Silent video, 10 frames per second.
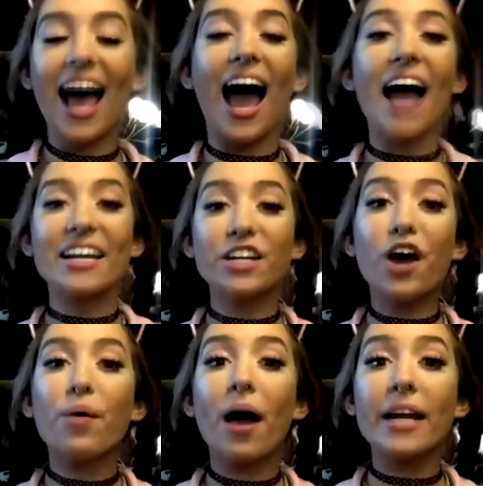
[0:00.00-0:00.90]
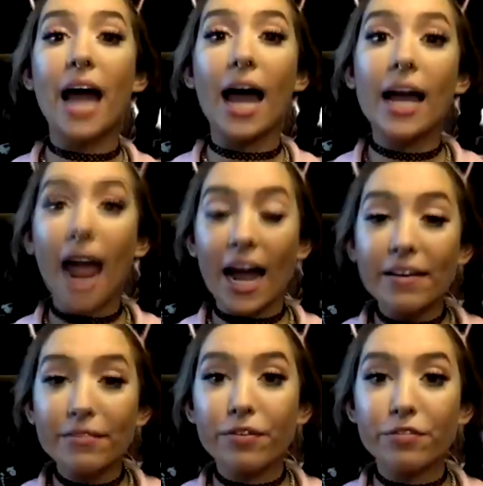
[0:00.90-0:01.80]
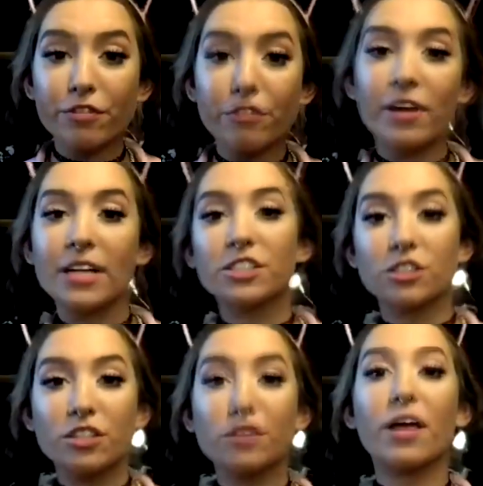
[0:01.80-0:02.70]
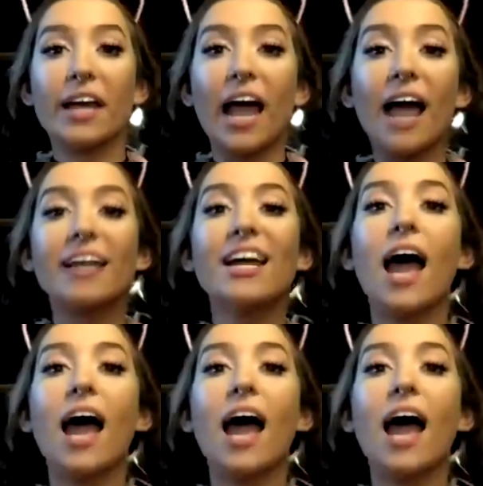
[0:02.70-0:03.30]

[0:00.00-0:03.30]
I know, and I have a foot fetish too. Like I